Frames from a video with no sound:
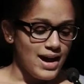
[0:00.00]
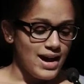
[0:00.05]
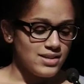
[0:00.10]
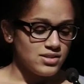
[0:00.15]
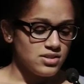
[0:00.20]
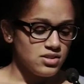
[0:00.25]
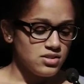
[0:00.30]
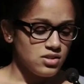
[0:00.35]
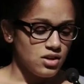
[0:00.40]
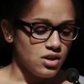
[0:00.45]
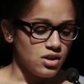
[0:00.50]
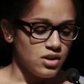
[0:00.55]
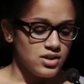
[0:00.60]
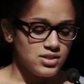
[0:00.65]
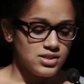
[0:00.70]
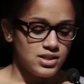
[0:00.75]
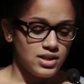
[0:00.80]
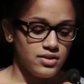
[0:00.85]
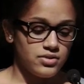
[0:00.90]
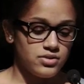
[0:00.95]
Ashley saw a
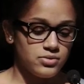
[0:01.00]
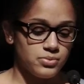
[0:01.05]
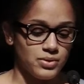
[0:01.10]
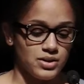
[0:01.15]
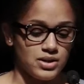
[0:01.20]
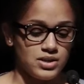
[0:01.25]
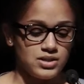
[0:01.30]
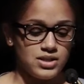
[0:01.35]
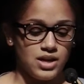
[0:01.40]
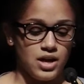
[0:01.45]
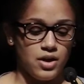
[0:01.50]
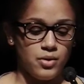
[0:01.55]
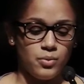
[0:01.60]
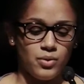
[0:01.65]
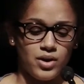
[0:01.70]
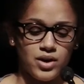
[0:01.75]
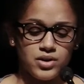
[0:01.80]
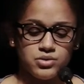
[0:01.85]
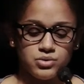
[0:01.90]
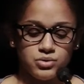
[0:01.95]
set of swings and
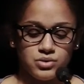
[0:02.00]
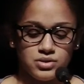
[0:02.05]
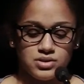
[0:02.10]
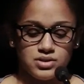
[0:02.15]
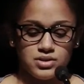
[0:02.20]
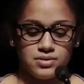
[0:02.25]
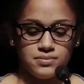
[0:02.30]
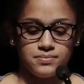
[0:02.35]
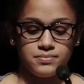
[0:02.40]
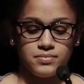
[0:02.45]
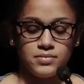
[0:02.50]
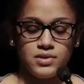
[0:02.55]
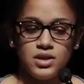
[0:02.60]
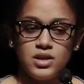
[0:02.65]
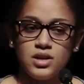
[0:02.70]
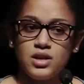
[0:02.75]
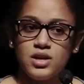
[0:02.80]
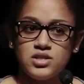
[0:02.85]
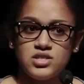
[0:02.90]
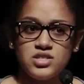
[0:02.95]
walked towards them.
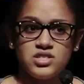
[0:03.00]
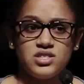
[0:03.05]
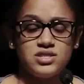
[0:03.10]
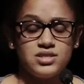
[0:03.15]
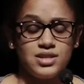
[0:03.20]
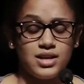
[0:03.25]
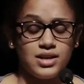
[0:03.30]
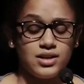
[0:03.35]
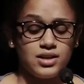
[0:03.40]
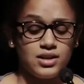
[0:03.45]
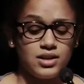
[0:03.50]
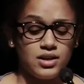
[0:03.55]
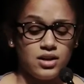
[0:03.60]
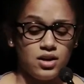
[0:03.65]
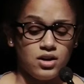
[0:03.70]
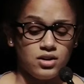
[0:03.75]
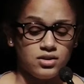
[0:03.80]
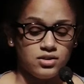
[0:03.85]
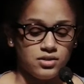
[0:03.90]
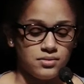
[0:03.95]
She decided to
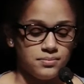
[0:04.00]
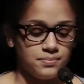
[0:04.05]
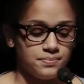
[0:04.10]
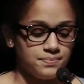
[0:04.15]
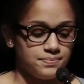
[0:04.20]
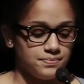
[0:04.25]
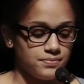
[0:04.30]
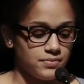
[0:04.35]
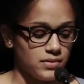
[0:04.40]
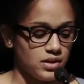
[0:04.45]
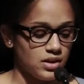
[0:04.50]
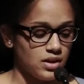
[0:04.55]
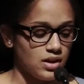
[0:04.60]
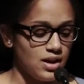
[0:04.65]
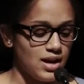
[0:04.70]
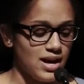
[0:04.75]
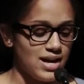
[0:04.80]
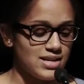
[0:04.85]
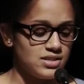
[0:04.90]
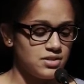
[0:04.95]
get on them.
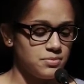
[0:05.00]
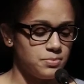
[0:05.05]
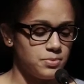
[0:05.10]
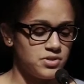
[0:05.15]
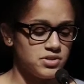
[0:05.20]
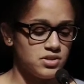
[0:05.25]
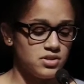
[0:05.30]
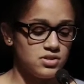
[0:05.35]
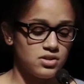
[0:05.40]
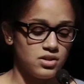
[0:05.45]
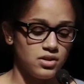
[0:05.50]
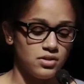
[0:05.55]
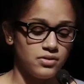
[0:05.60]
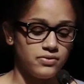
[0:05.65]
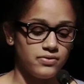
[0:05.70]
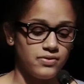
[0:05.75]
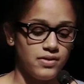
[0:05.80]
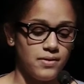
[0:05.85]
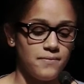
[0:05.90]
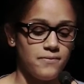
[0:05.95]
Ashley pushed
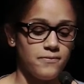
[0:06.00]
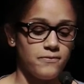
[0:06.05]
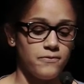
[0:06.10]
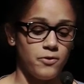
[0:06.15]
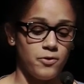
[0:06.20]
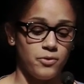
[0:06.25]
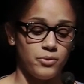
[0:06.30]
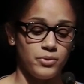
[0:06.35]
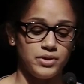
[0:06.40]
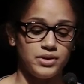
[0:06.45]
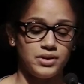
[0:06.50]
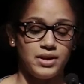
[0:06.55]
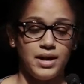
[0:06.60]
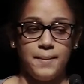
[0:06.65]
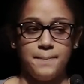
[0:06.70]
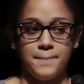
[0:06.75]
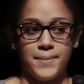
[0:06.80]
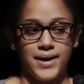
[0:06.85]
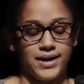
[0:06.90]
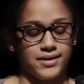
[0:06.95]
herself forward
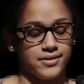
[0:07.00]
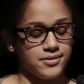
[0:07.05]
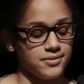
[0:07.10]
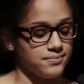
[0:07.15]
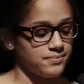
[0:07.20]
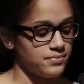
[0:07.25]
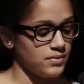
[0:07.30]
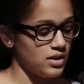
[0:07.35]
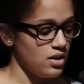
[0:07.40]
and back.